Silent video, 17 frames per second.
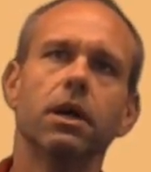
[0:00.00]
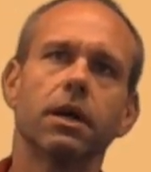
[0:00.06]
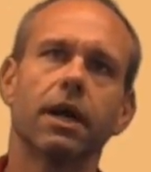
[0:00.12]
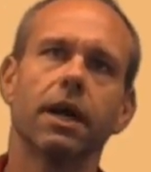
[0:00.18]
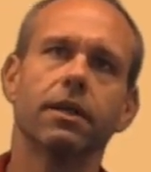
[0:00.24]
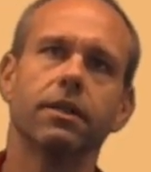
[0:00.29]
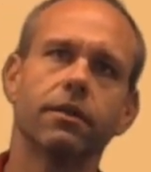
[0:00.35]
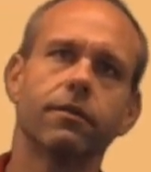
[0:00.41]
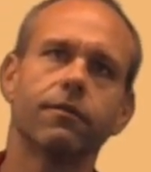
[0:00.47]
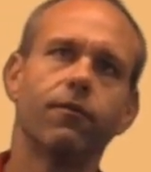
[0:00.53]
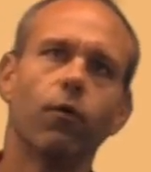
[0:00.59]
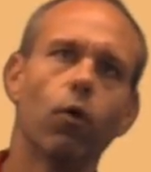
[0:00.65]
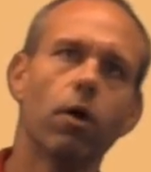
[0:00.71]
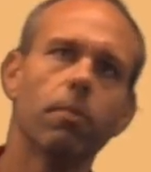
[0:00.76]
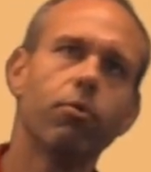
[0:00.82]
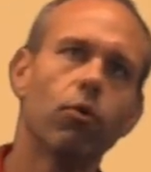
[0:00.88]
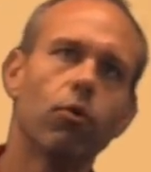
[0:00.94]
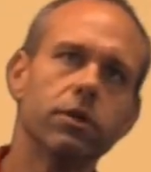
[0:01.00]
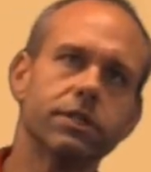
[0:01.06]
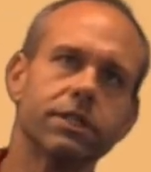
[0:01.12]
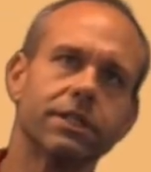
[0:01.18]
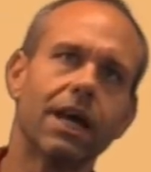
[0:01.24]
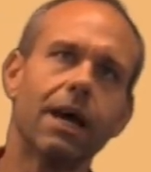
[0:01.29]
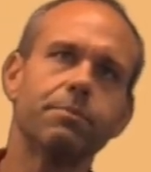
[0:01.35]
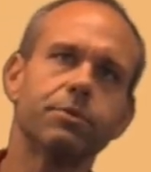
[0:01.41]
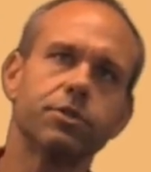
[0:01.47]
Okay, there's 4 important
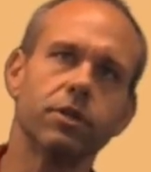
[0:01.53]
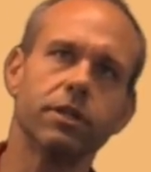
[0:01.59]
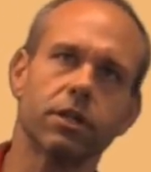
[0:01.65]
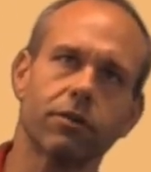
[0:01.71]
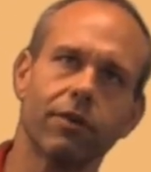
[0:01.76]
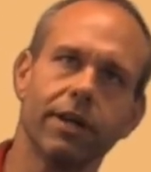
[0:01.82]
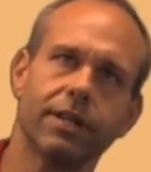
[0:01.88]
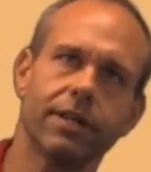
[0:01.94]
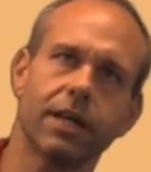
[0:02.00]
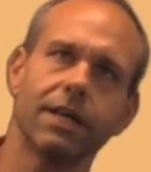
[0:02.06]
steps to integrating